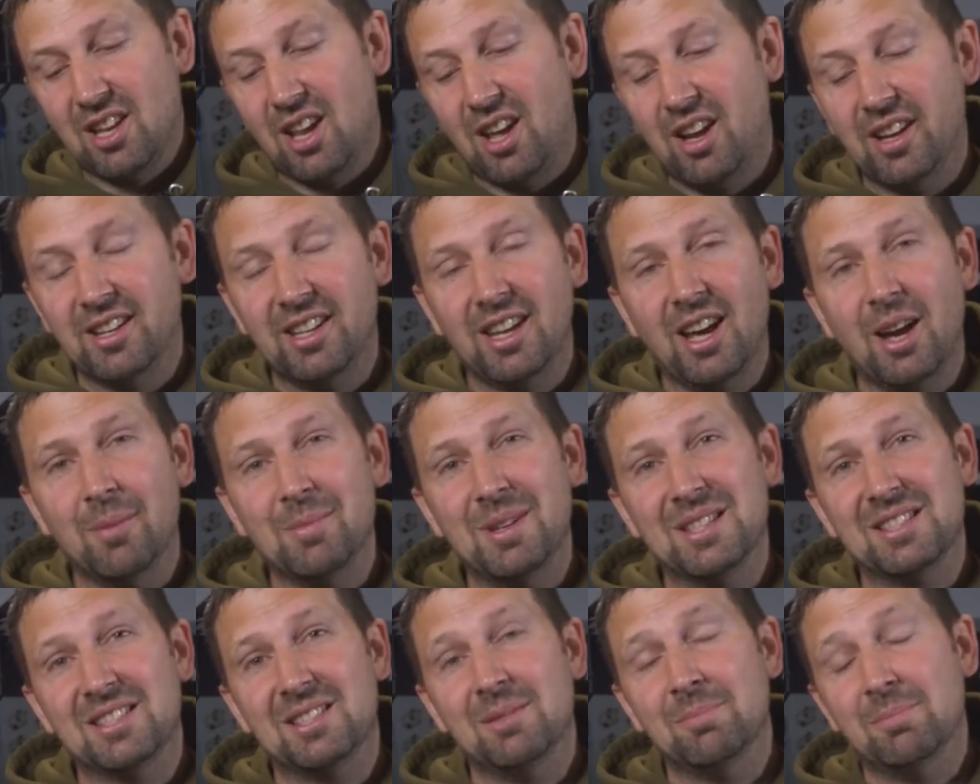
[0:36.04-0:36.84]
lined
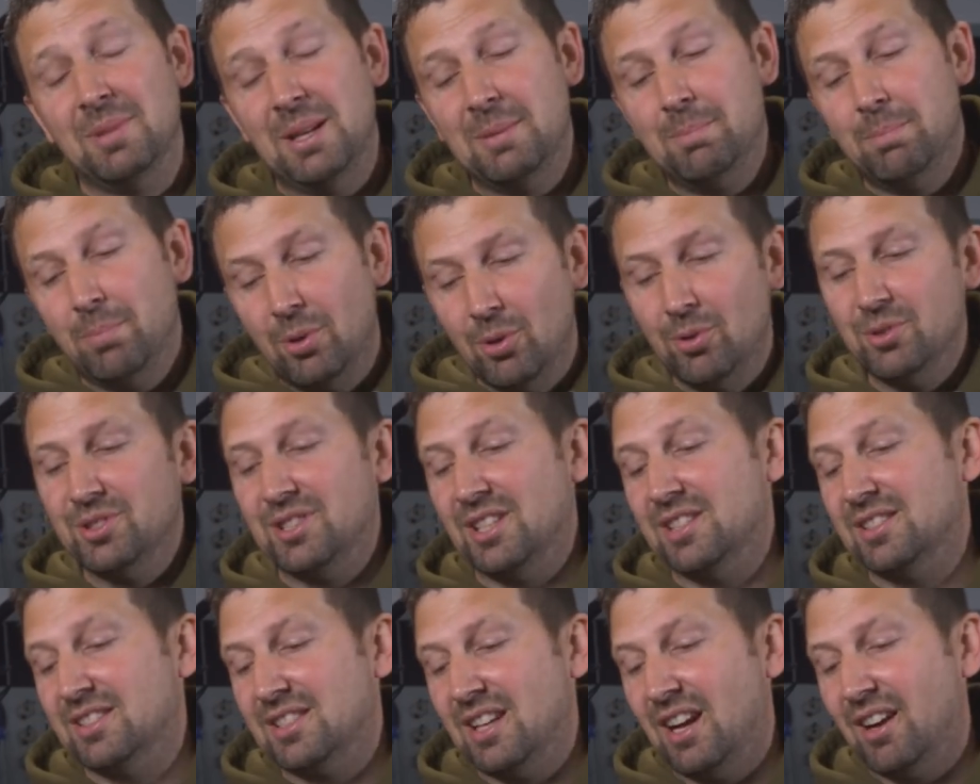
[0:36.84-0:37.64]
up, it simply
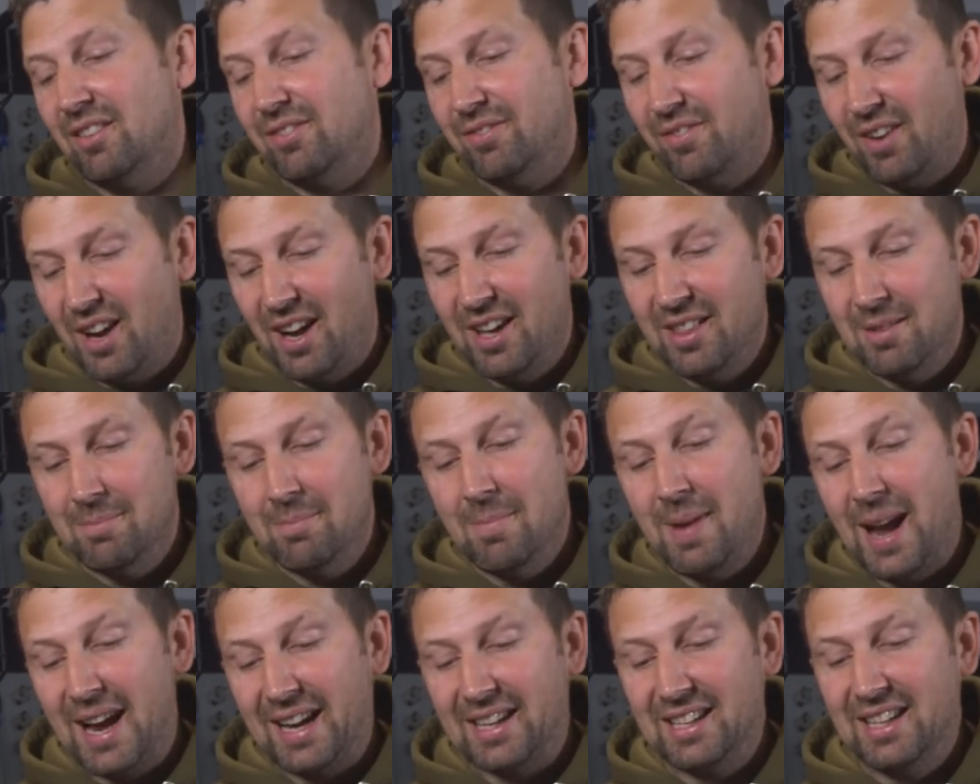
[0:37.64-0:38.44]
pulls itself via the
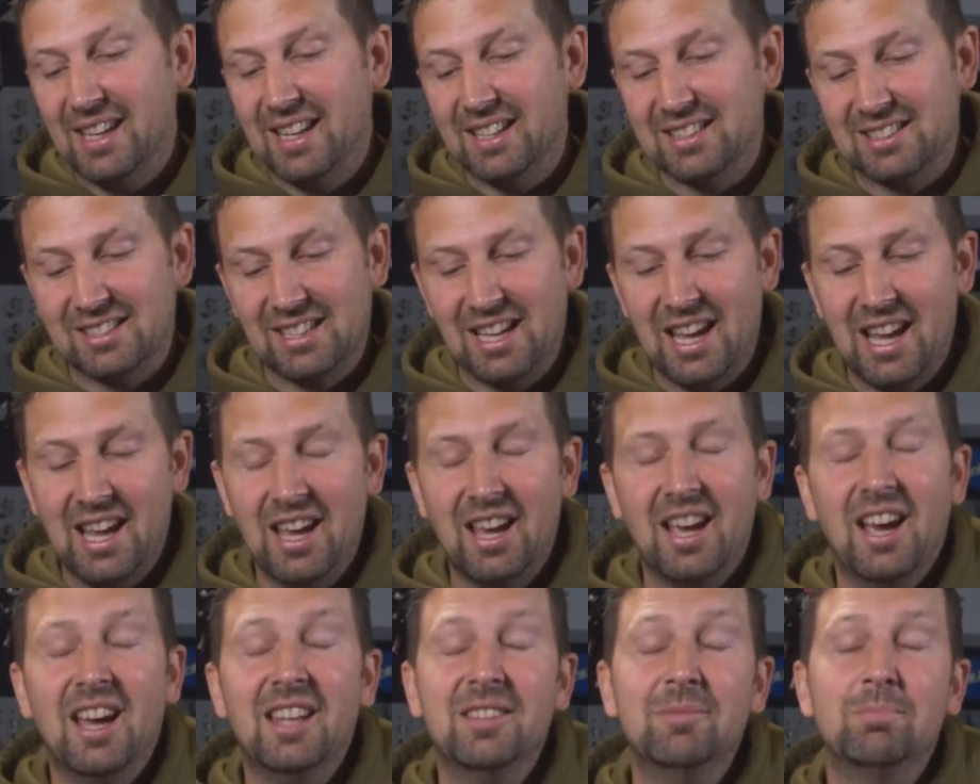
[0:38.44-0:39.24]
magnet
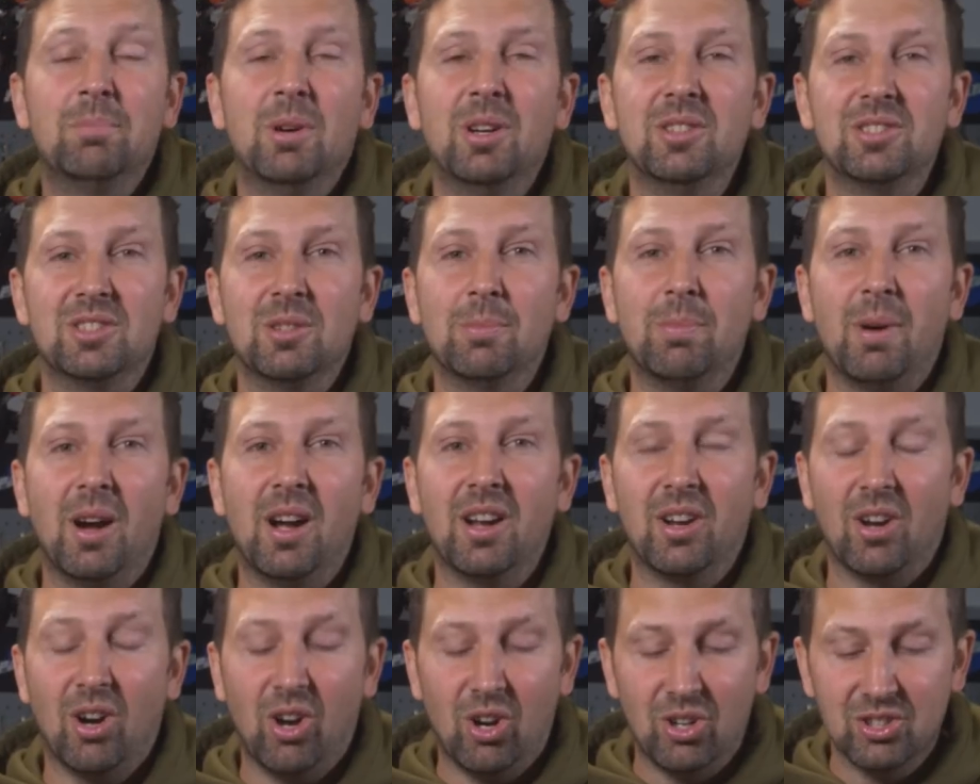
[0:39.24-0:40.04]
and puts your
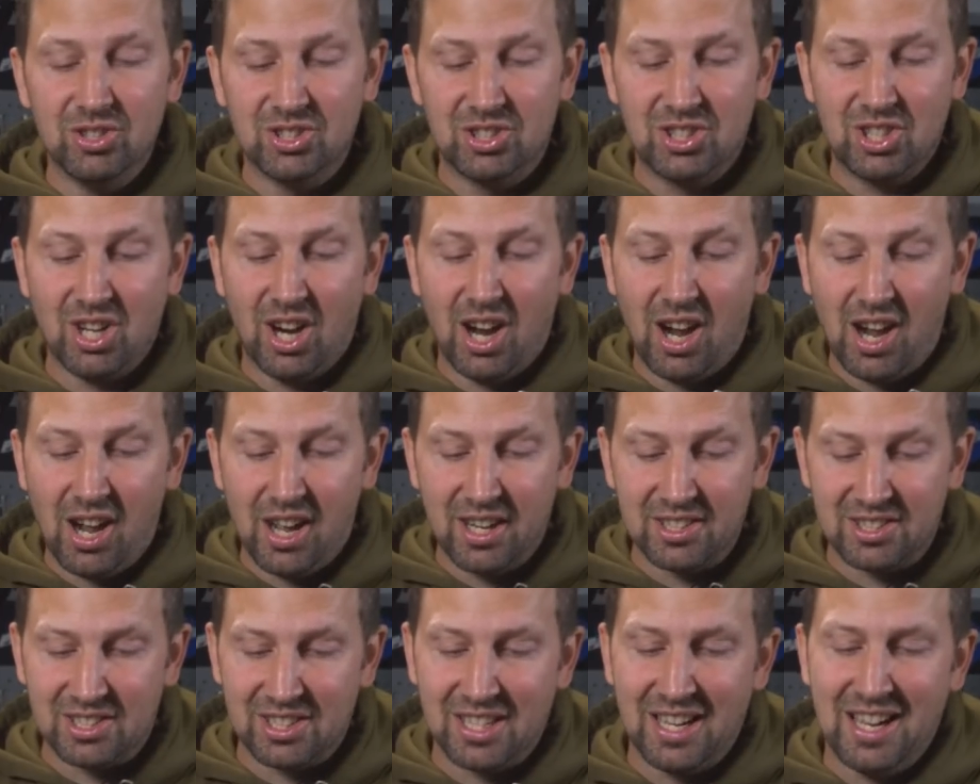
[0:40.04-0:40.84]
bike on
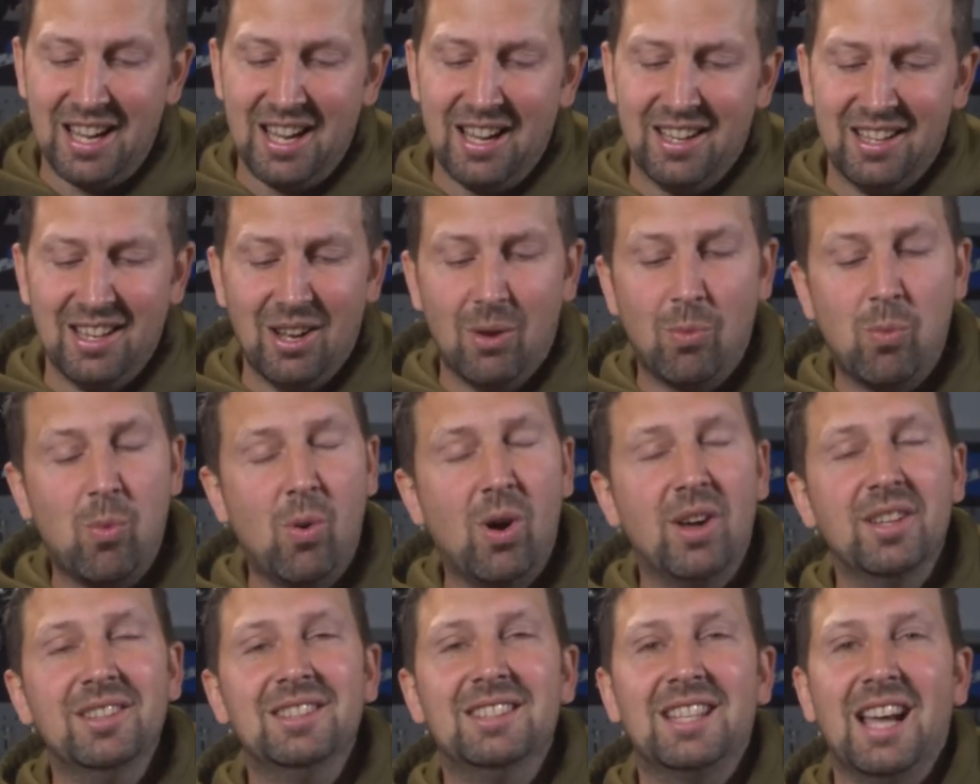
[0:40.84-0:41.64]
charge. Now,
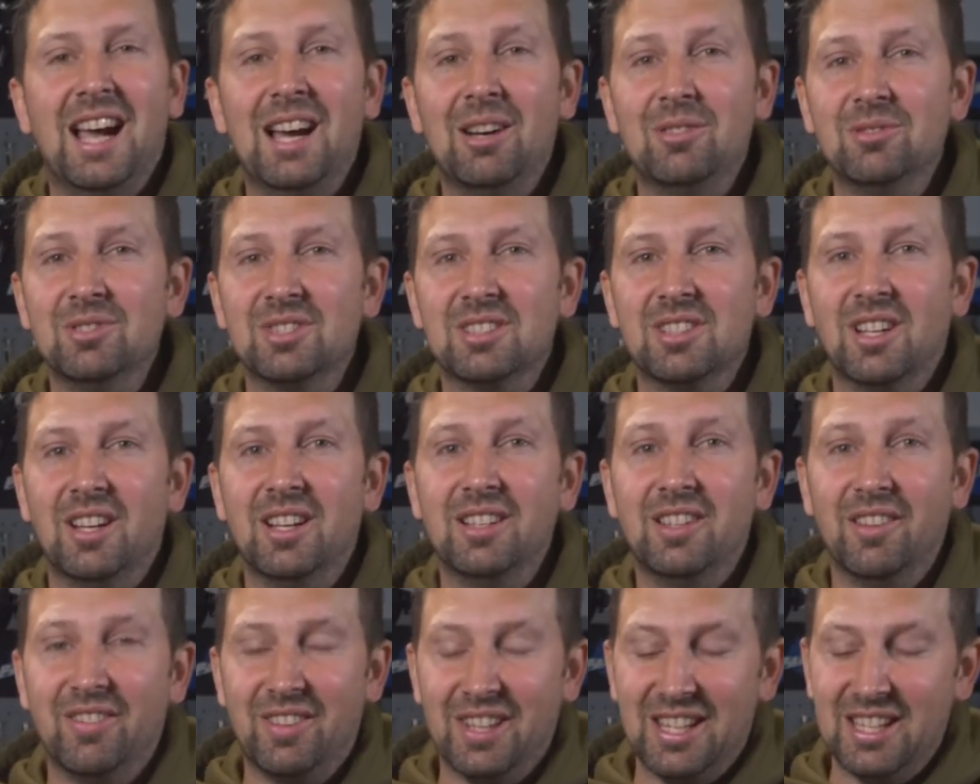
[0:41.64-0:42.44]
one
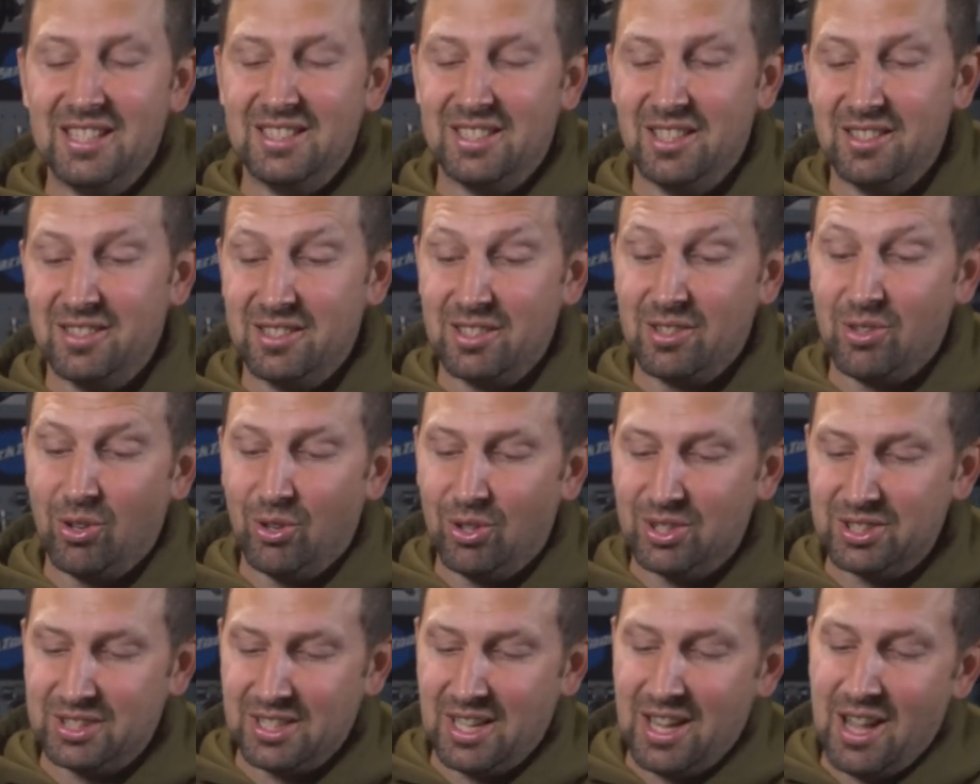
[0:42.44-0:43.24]
downside of these is, of
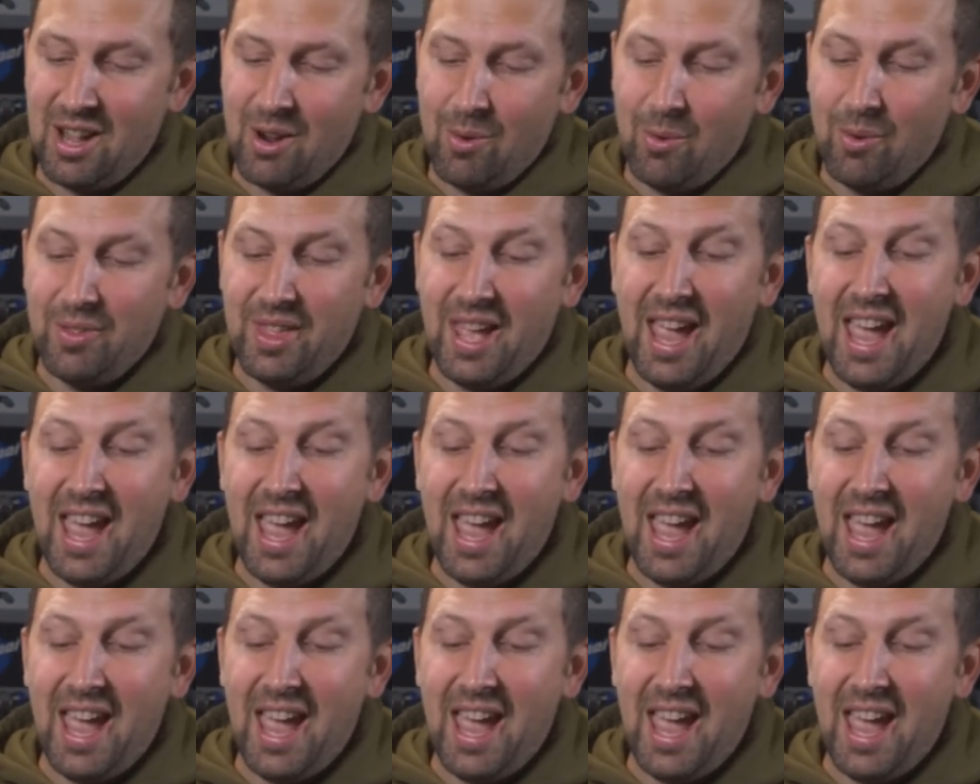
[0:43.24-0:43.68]
course, with the